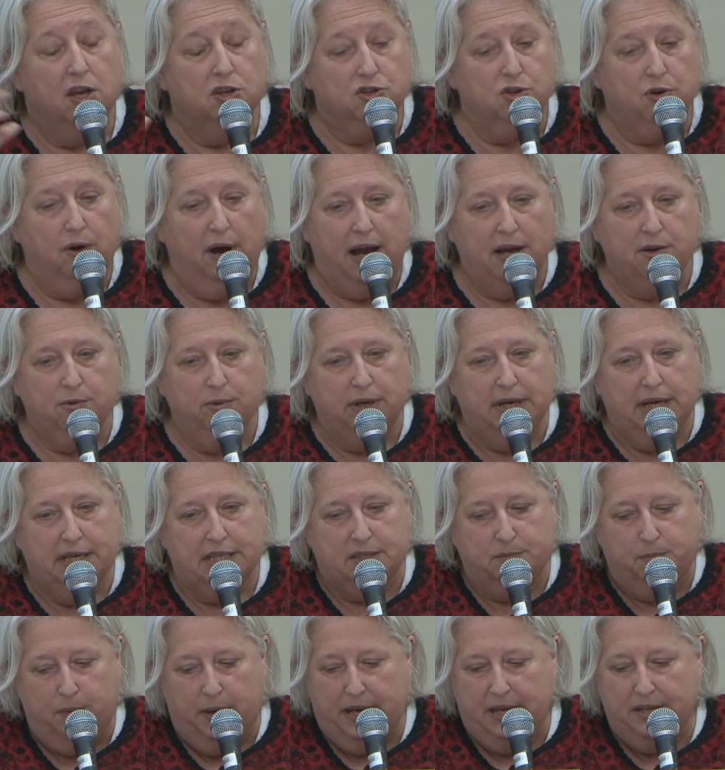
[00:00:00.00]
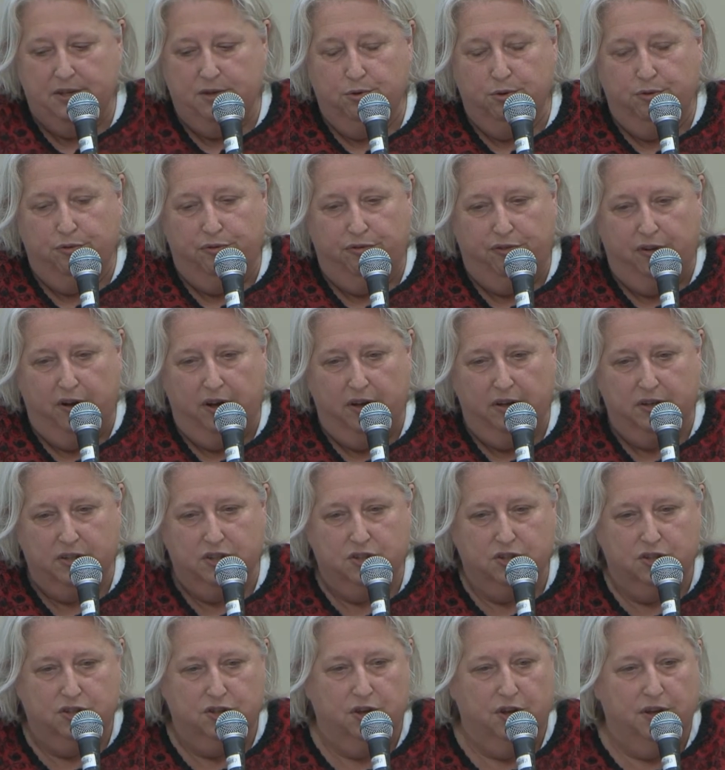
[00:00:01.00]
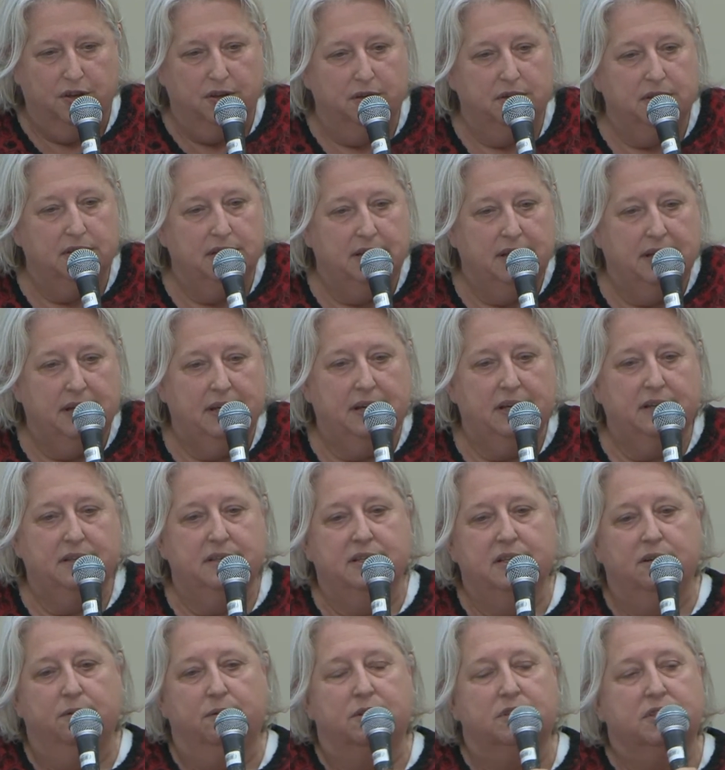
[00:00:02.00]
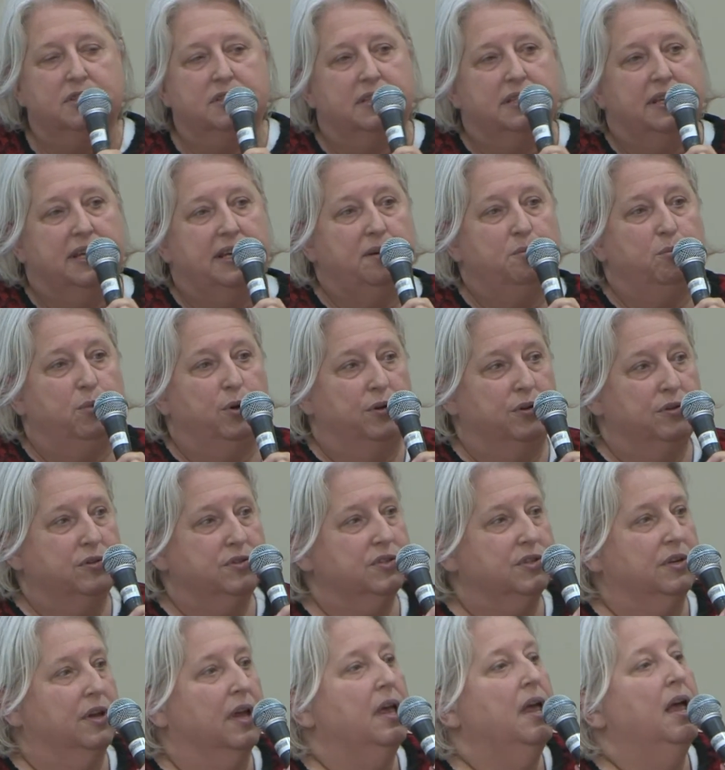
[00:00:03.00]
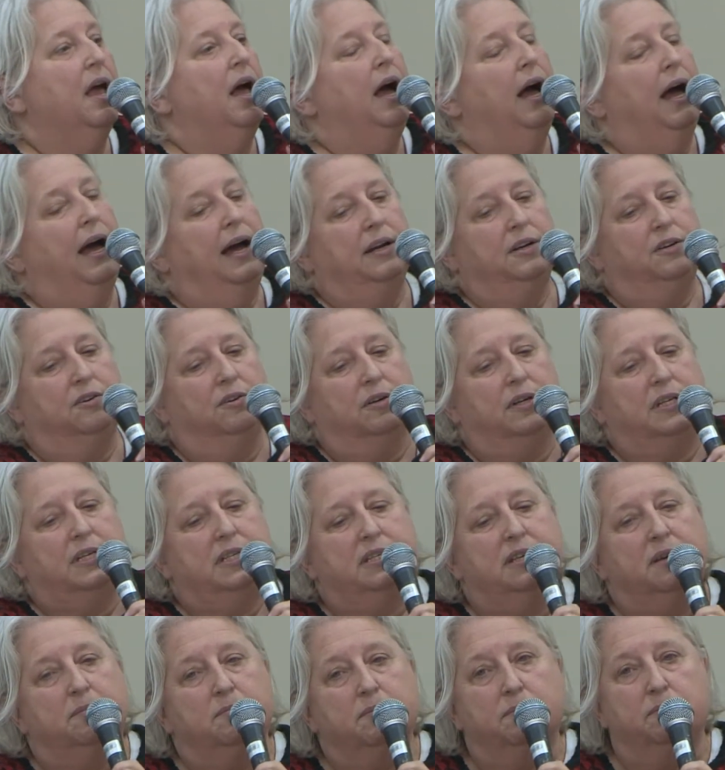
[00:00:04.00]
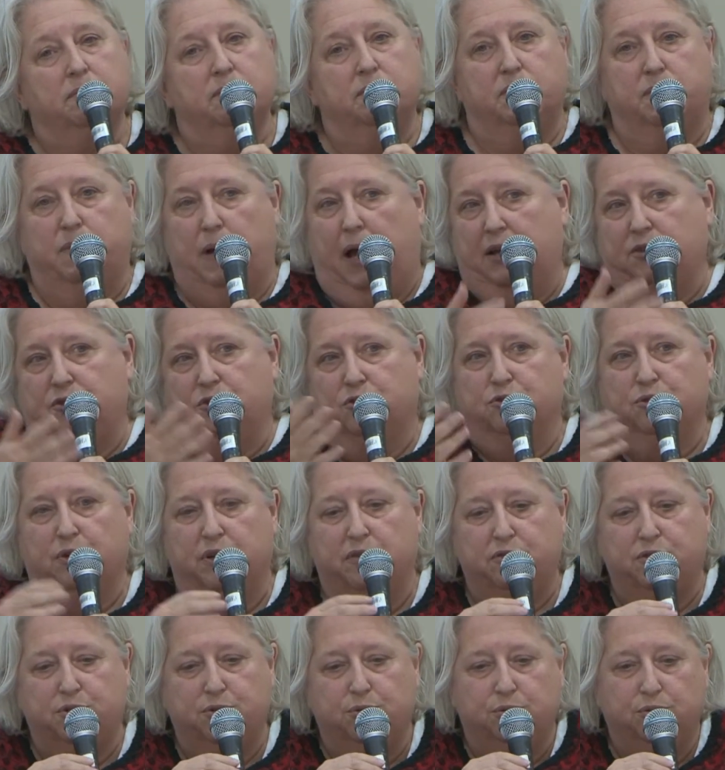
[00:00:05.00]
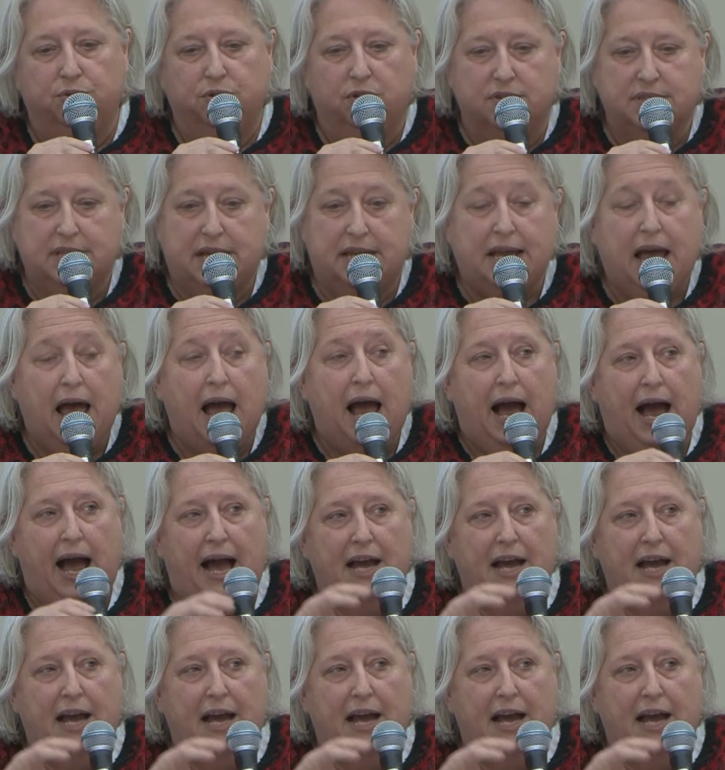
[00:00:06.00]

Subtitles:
So I will explain you first the nearest neighbors algorithm. I don't know if you know that.